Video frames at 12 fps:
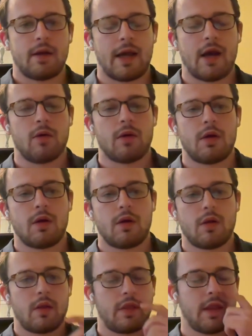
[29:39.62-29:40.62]
Now,
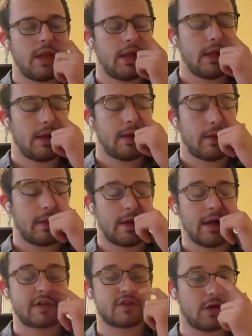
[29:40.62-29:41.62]
the
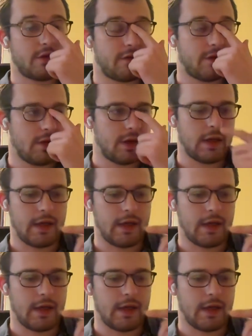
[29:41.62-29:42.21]
next sort of